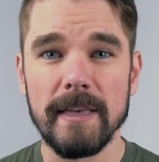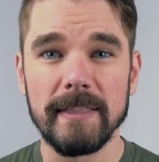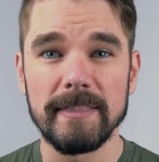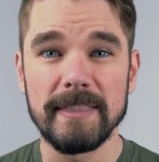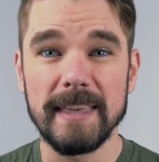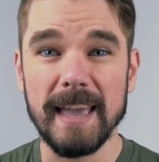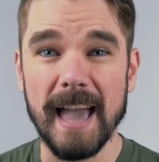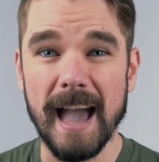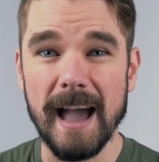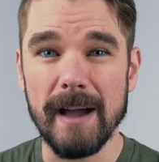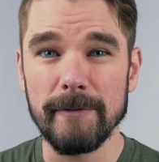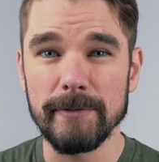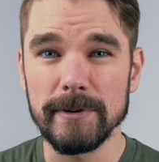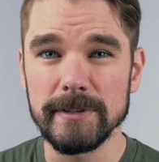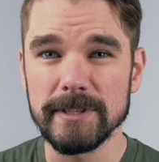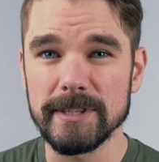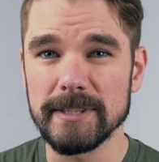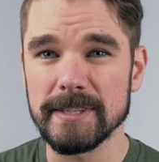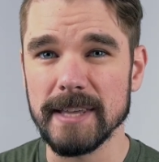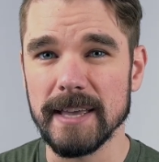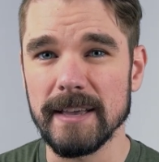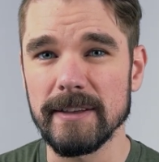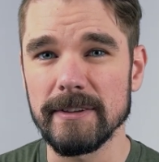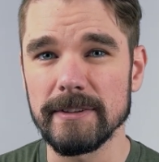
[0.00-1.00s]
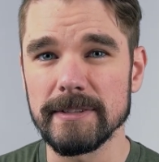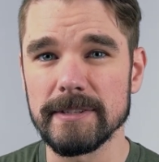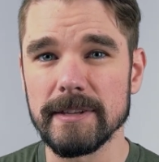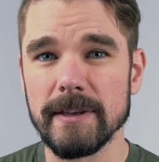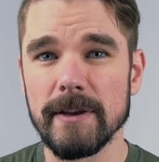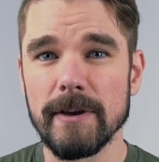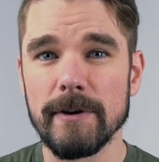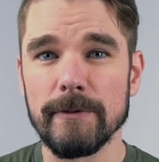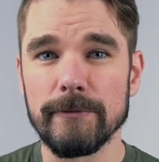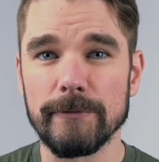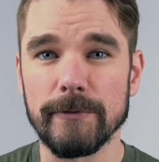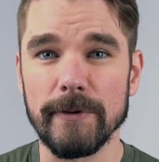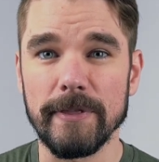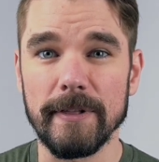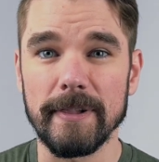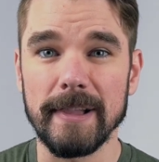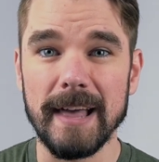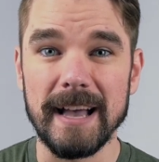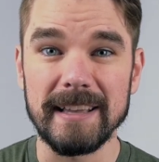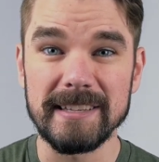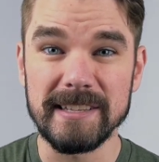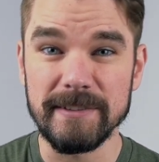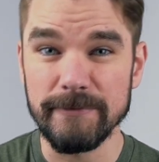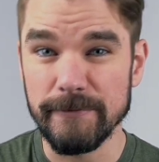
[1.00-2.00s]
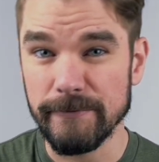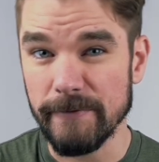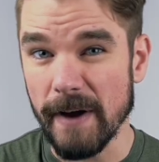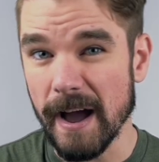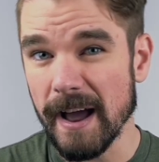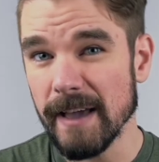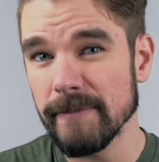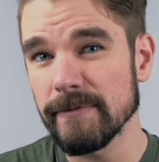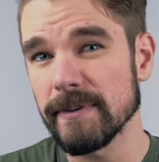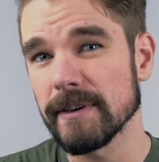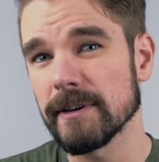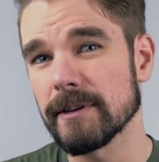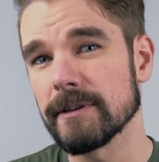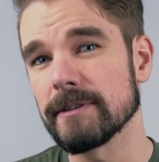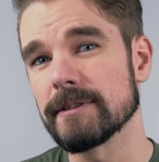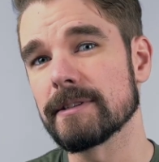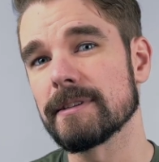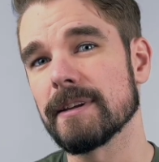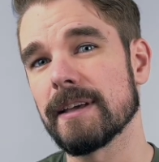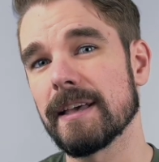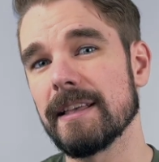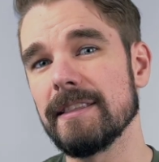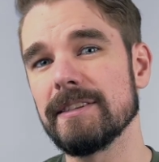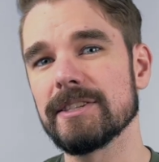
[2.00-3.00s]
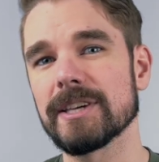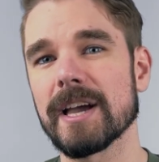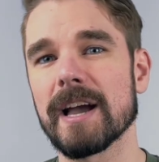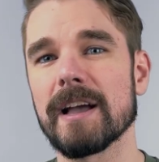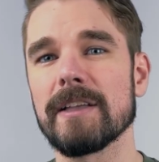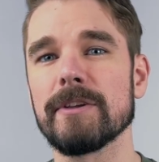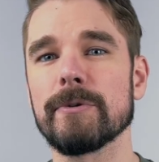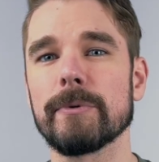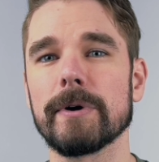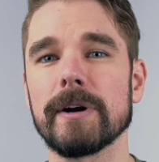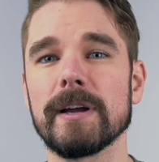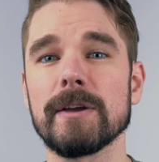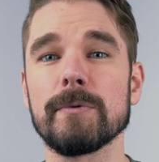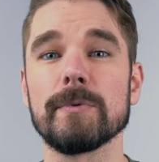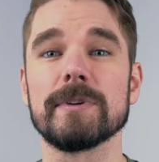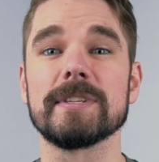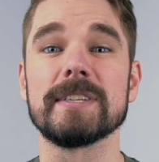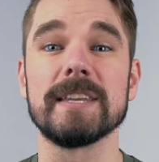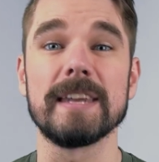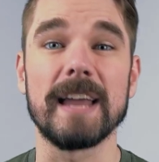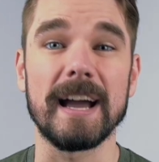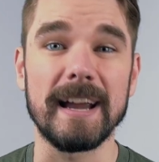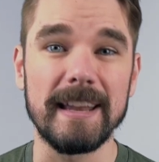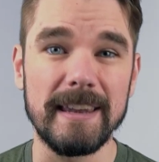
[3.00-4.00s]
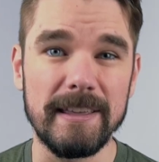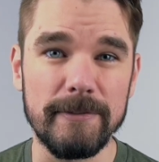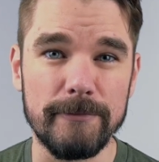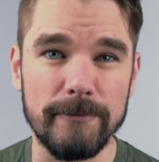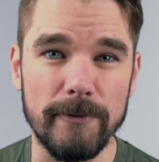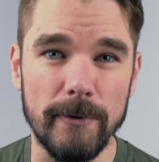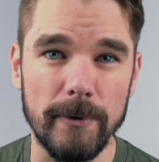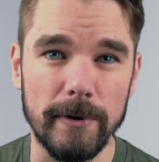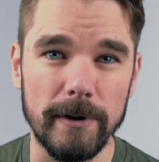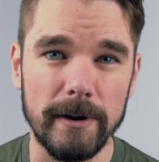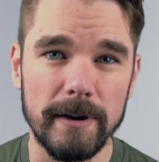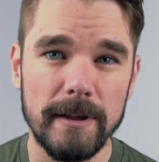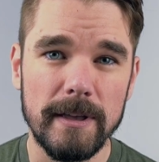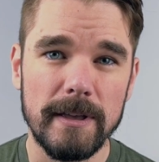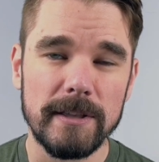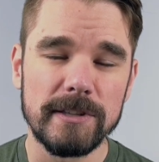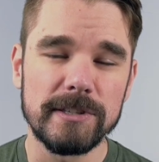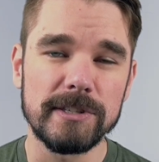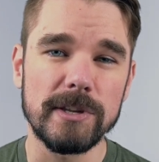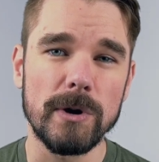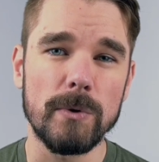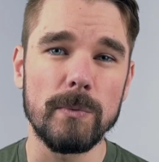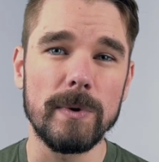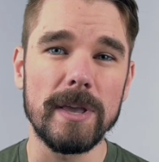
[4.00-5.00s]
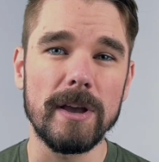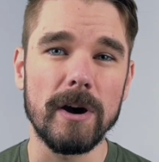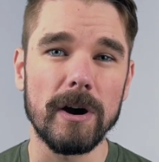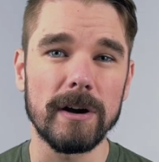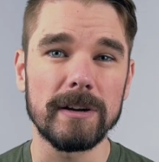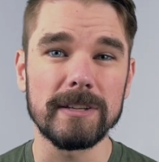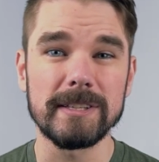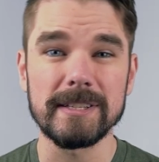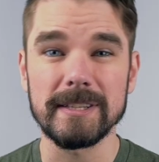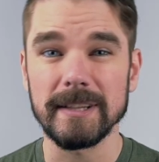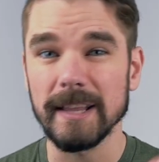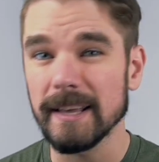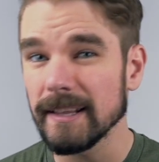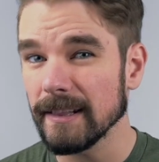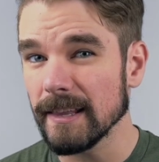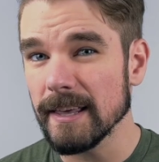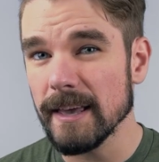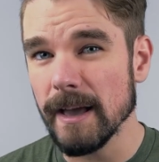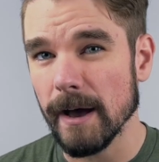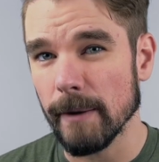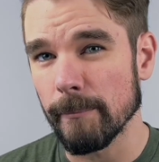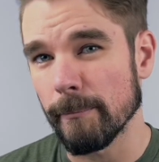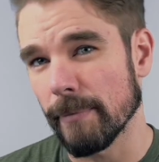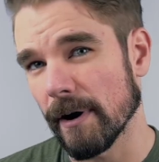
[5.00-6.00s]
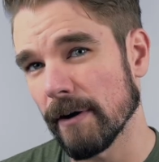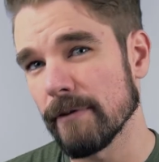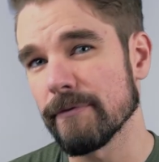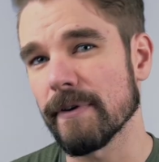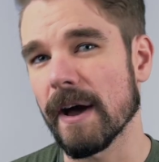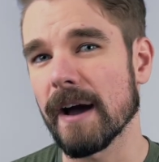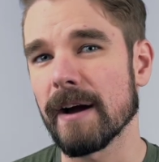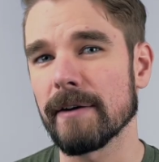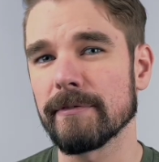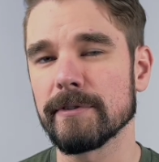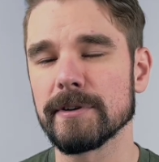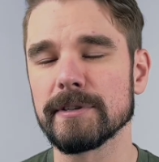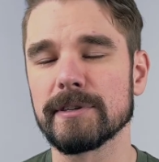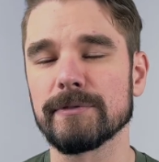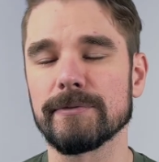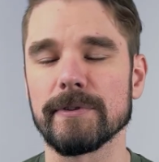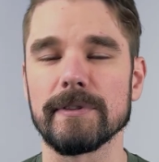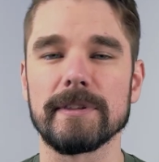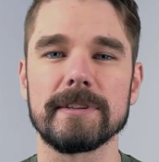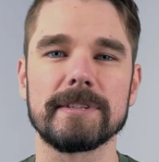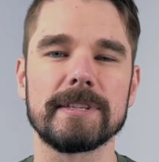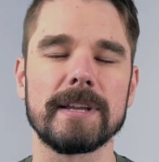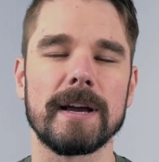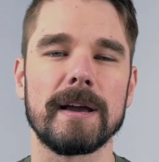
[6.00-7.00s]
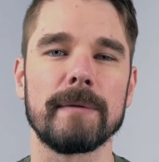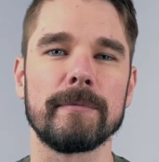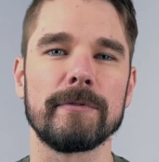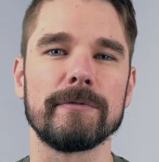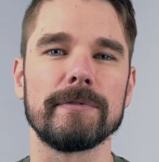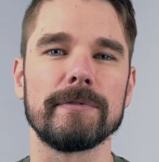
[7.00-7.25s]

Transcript: The average sales for the last 5 years in January was 94, so we are slightly above average for this time of